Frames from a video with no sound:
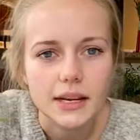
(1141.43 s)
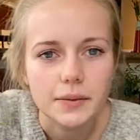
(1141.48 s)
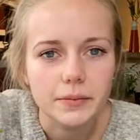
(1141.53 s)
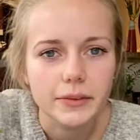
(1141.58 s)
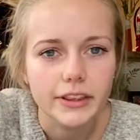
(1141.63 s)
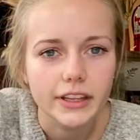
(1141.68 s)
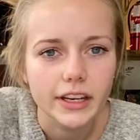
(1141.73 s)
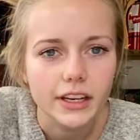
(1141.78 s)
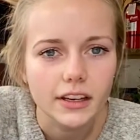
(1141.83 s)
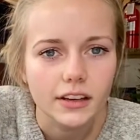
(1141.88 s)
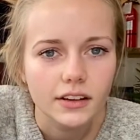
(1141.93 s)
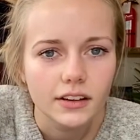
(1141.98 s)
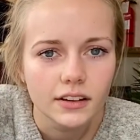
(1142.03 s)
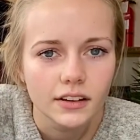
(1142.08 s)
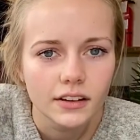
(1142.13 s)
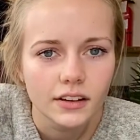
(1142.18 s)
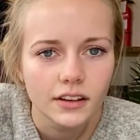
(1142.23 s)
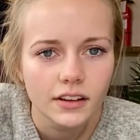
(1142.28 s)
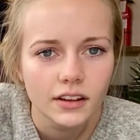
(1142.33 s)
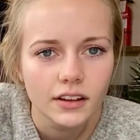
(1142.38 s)
thing.
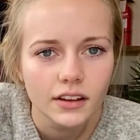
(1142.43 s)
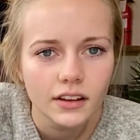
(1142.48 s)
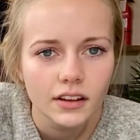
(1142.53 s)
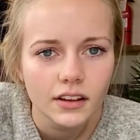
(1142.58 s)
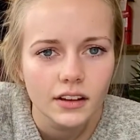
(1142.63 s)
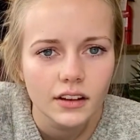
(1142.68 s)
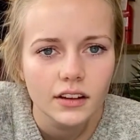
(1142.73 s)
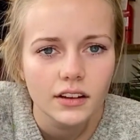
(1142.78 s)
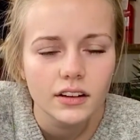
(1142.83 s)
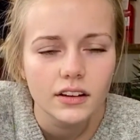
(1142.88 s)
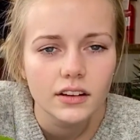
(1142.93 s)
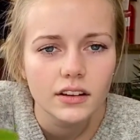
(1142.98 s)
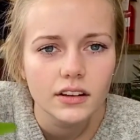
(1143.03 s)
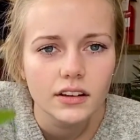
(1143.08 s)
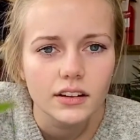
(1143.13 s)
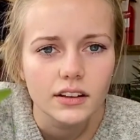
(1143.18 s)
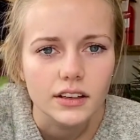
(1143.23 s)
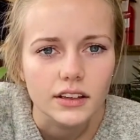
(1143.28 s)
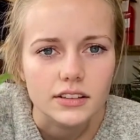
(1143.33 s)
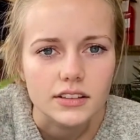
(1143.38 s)

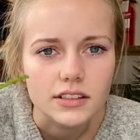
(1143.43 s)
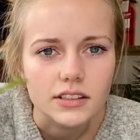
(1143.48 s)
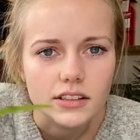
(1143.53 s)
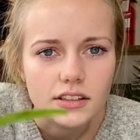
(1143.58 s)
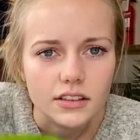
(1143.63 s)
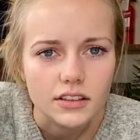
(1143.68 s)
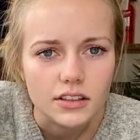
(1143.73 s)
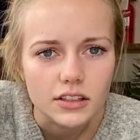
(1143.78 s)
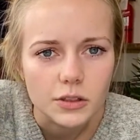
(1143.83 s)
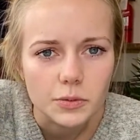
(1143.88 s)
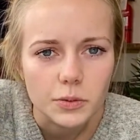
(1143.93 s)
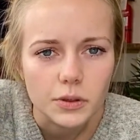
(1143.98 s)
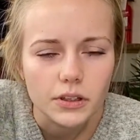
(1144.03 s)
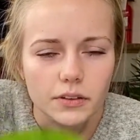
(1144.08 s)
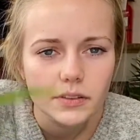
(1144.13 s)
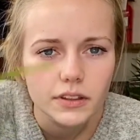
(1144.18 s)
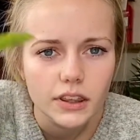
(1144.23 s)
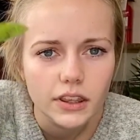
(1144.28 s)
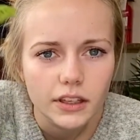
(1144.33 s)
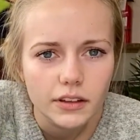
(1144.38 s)
It still looks
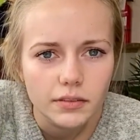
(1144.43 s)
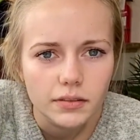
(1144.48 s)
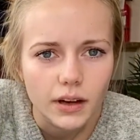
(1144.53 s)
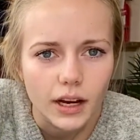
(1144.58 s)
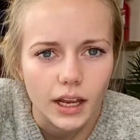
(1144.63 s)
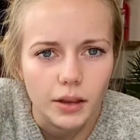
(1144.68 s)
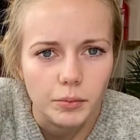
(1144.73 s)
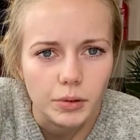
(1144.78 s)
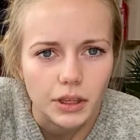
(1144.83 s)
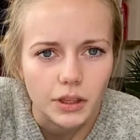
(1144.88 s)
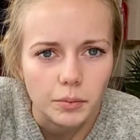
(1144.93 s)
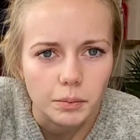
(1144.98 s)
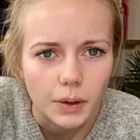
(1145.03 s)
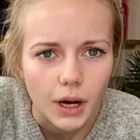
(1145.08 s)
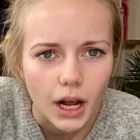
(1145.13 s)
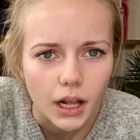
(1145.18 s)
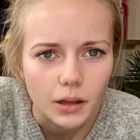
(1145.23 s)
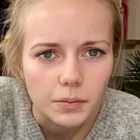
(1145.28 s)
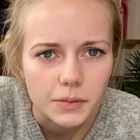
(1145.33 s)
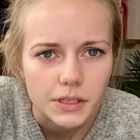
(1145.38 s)
perfectly fine, but the
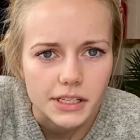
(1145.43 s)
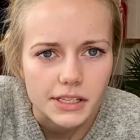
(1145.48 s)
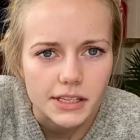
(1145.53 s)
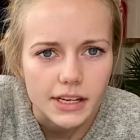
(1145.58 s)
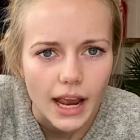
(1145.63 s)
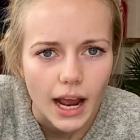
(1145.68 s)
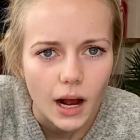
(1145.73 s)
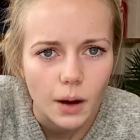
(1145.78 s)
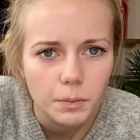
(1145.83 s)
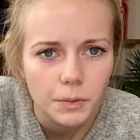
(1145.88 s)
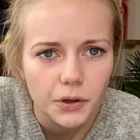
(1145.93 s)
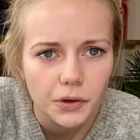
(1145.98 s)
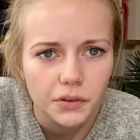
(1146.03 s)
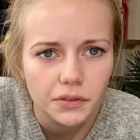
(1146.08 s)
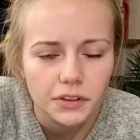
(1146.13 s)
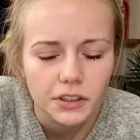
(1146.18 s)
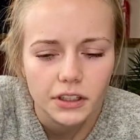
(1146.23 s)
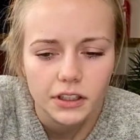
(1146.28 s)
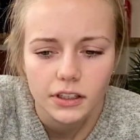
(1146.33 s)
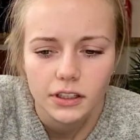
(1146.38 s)
bottom is scabbed
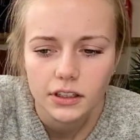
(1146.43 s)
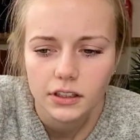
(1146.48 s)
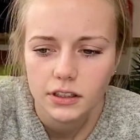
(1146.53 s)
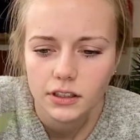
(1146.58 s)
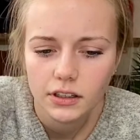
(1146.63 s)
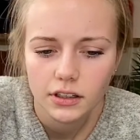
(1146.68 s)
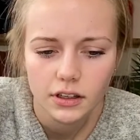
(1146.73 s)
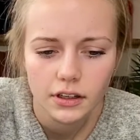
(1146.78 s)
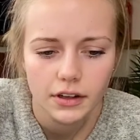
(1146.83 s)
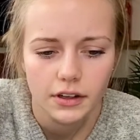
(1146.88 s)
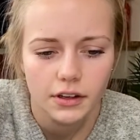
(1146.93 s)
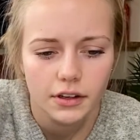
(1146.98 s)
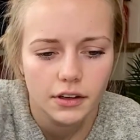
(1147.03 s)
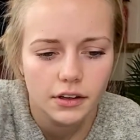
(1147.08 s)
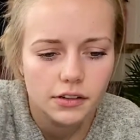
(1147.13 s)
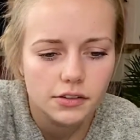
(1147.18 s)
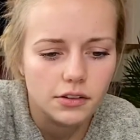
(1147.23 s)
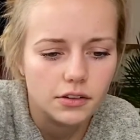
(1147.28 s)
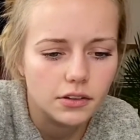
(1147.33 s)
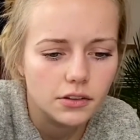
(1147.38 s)
over.
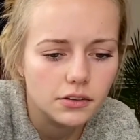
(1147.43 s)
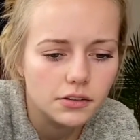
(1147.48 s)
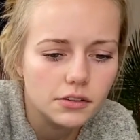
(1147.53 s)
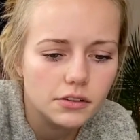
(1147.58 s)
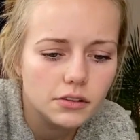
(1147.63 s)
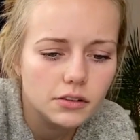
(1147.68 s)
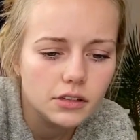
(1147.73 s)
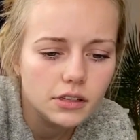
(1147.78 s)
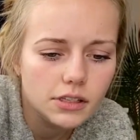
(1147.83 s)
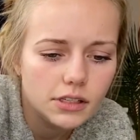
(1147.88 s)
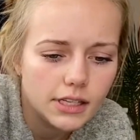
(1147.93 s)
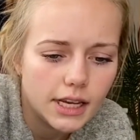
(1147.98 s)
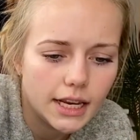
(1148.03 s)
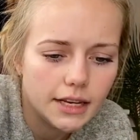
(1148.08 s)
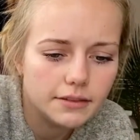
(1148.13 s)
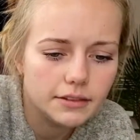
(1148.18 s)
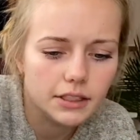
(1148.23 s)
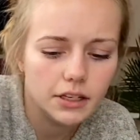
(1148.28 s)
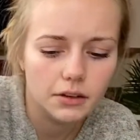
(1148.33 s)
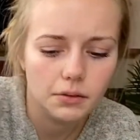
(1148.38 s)
So those 2 I'll
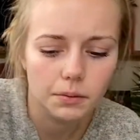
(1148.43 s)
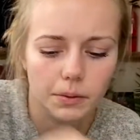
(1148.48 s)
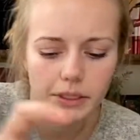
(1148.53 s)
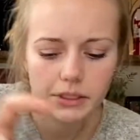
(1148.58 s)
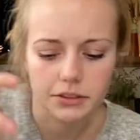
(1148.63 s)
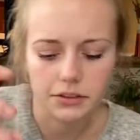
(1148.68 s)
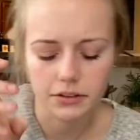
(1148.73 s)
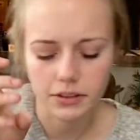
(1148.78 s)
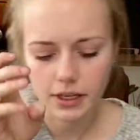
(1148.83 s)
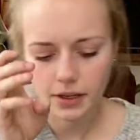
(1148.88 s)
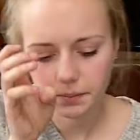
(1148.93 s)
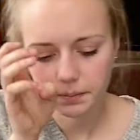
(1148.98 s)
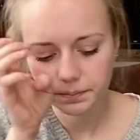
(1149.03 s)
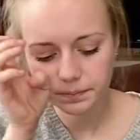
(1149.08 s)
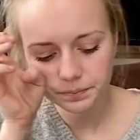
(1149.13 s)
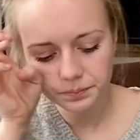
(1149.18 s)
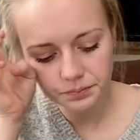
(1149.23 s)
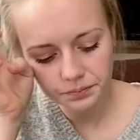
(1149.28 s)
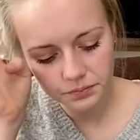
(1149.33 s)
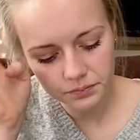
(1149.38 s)
save and I'll redo them.
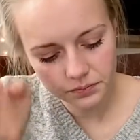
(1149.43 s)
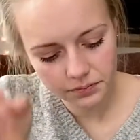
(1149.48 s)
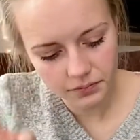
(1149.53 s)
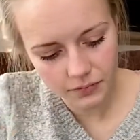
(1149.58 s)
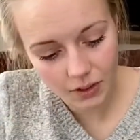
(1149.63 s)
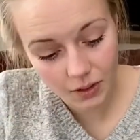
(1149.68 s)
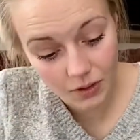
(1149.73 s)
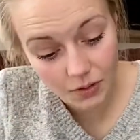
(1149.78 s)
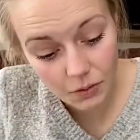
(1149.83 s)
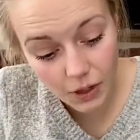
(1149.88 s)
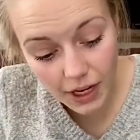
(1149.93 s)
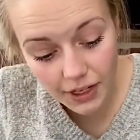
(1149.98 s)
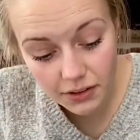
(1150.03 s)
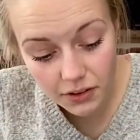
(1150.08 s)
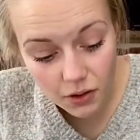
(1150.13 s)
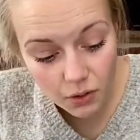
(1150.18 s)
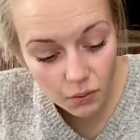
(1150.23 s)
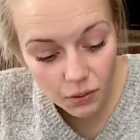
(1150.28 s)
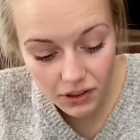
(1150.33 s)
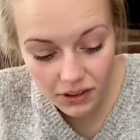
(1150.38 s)
I
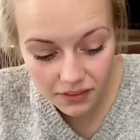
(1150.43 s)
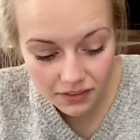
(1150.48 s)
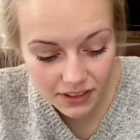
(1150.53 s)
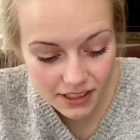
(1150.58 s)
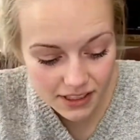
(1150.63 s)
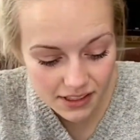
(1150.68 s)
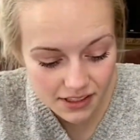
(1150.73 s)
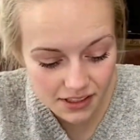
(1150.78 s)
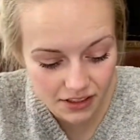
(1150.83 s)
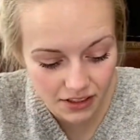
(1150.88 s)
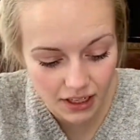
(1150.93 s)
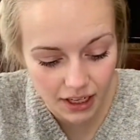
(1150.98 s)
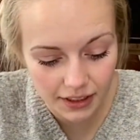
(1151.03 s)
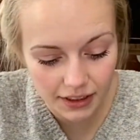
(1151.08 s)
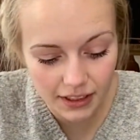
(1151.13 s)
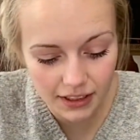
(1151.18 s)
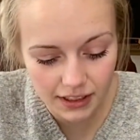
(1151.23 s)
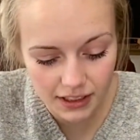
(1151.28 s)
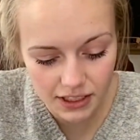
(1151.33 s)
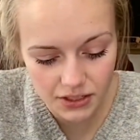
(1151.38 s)
know one of these 2, I
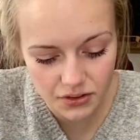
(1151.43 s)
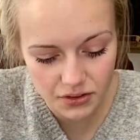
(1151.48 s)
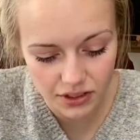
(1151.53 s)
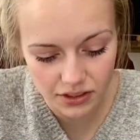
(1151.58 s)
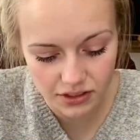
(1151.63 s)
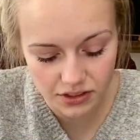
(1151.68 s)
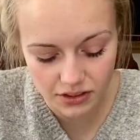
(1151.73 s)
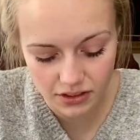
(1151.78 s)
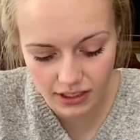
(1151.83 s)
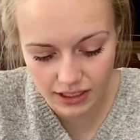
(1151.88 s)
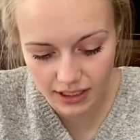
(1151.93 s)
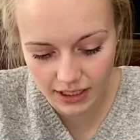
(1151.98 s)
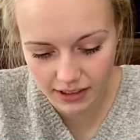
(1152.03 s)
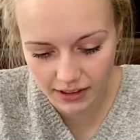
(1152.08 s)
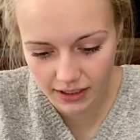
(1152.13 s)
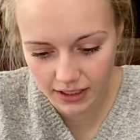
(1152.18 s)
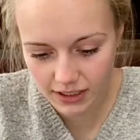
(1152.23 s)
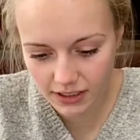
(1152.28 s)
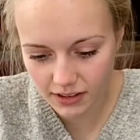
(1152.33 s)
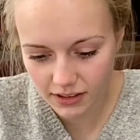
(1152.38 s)
think these were the 2 that I
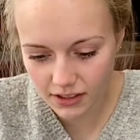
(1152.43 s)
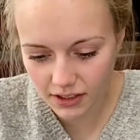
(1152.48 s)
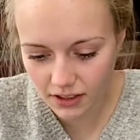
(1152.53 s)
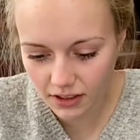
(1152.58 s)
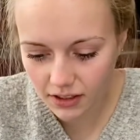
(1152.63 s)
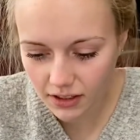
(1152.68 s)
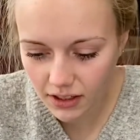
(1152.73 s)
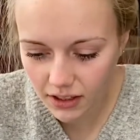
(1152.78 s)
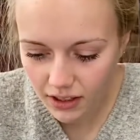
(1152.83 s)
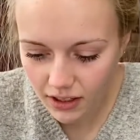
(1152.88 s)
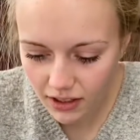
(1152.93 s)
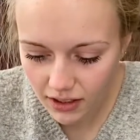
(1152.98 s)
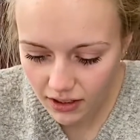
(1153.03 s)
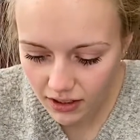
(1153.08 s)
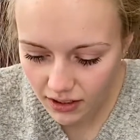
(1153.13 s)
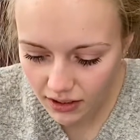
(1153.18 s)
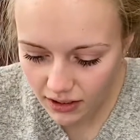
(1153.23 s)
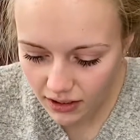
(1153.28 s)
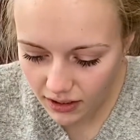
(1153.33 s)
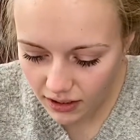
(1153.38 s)
thought took.
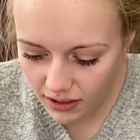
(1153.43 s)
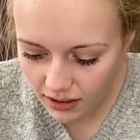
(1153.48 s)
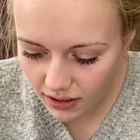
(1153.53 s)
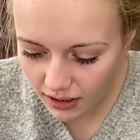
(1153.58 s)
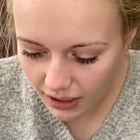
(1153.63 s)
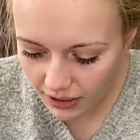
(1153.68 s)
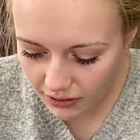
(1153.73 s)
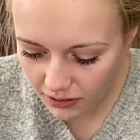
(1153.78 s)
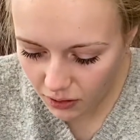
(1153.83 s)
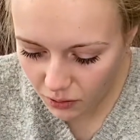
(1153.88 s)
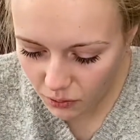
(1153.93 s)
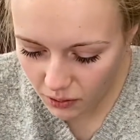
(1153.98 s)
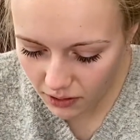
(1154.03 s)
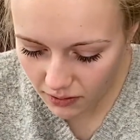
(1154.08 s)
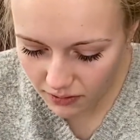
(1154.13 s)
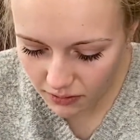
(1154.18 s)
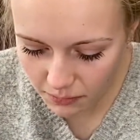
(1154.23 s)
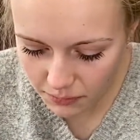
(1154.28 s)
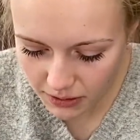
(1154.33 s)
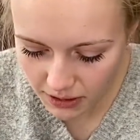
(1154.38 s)
I know one
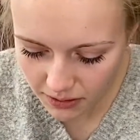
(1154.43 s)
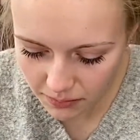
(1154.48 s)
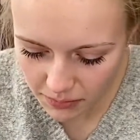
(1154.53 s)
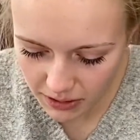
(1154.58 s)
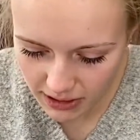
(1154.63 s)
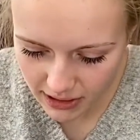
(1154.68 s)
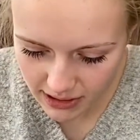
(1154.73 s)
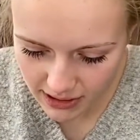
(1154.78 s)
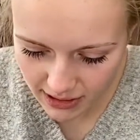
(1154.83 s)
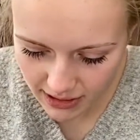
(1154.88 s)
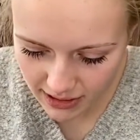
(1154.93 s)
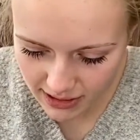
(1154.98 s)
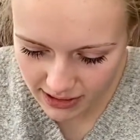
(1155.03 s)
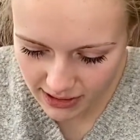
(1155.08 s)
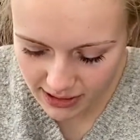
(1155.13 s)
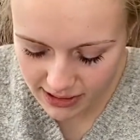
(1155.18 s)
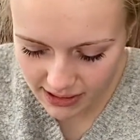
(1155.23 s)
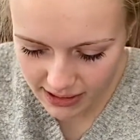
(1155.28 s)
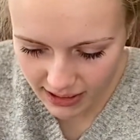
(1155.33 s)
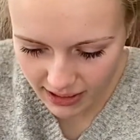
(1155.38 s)
of them did because I can
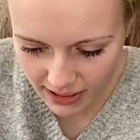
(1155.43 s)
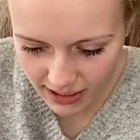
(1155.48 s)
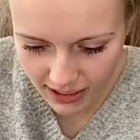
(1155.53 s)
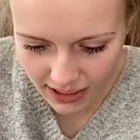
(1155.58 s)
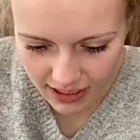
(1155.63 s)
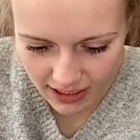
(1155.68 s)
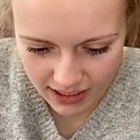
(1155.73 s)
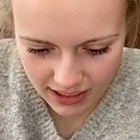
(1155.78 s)
see